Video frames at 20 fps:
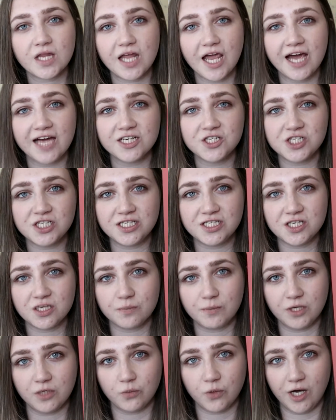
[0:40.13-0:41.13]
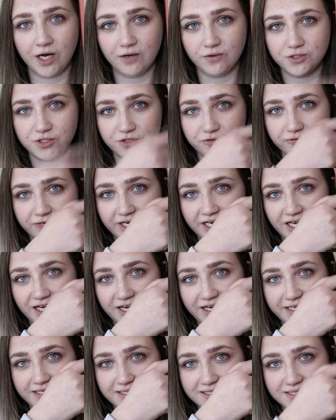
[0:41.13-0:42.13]
It actually took me a while to
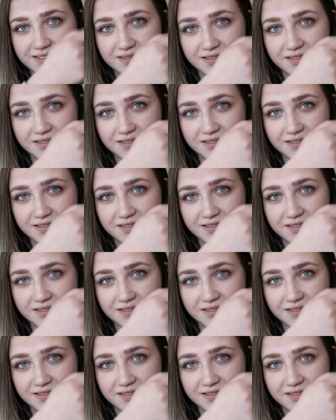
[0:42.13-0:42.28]
realise